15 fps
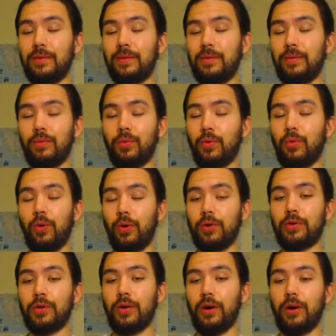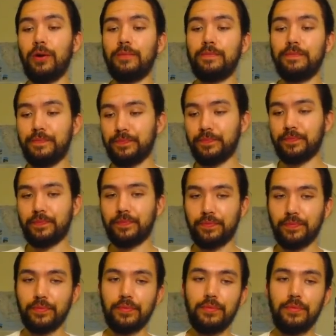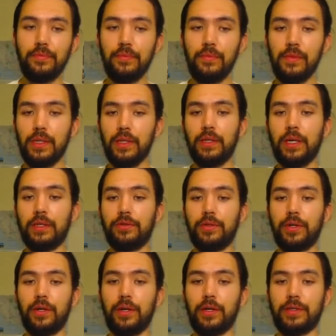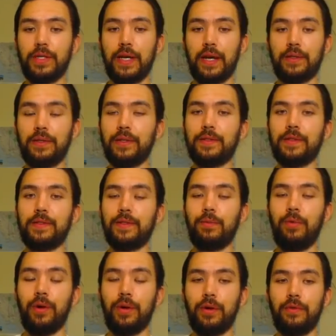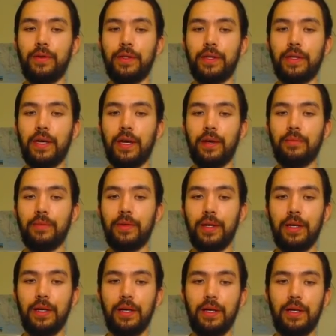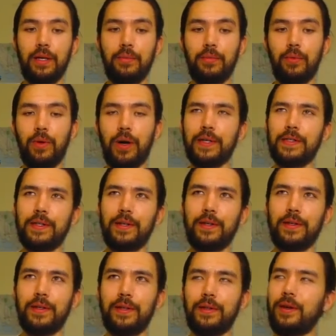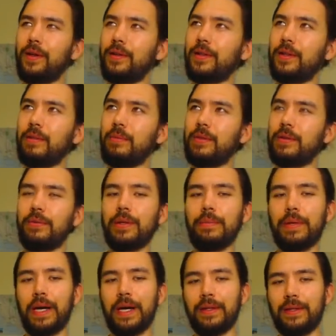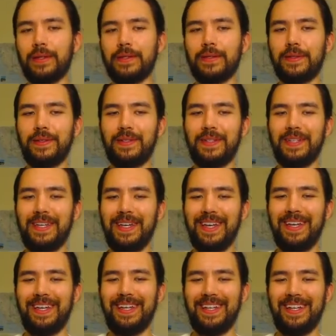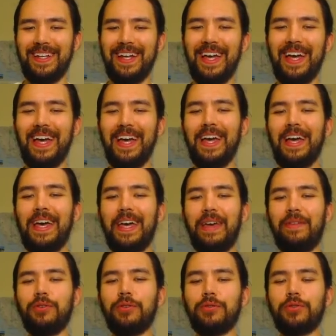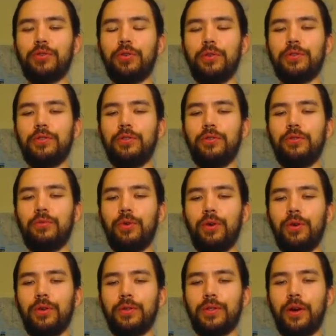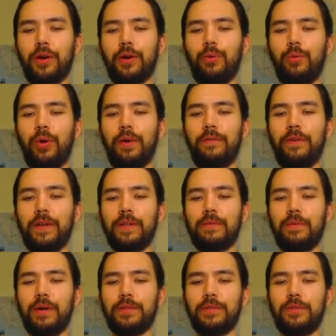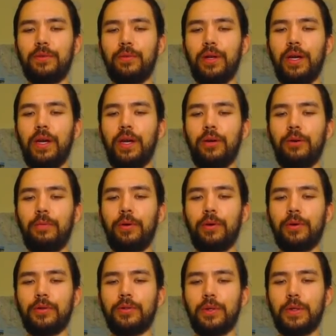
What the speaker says: reward card. You get Dragonic Tactics, it's a one of in the game. But why is it on the Limit-3 ban list? If you control Toon World, target one face-up monster your opponent controls.